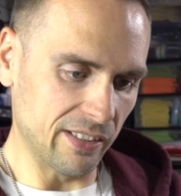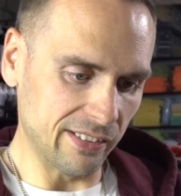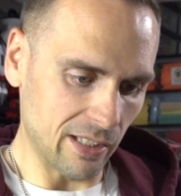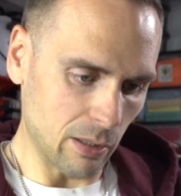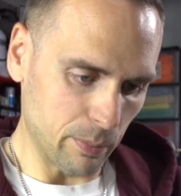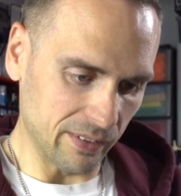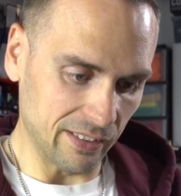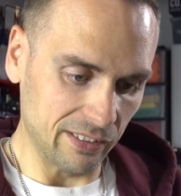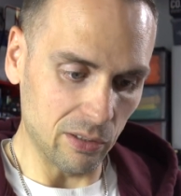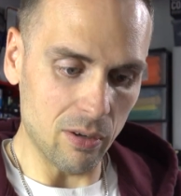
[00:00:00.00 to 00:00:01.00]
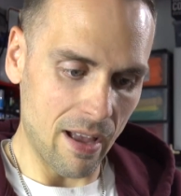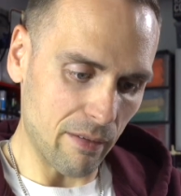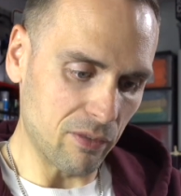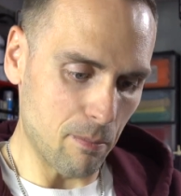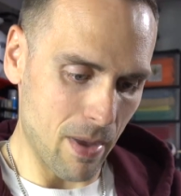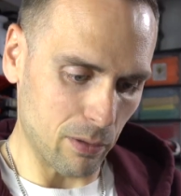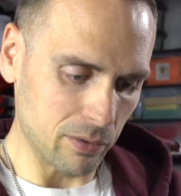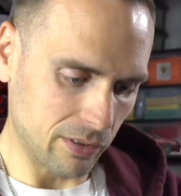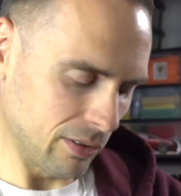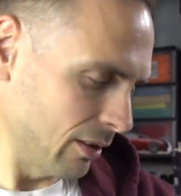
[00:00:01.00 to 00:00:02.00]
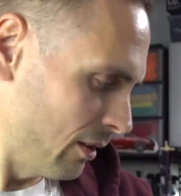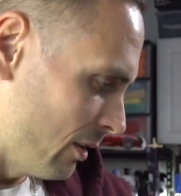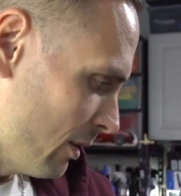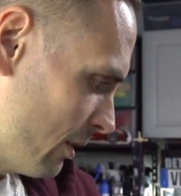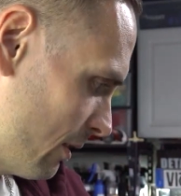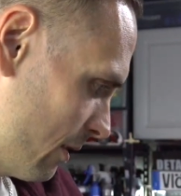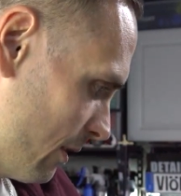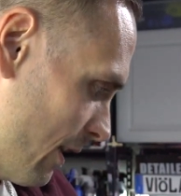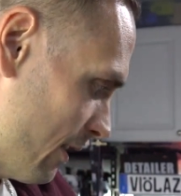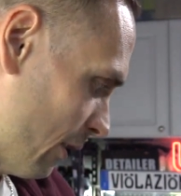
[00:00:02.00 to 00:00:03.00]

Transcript: setup is I still have the mount in the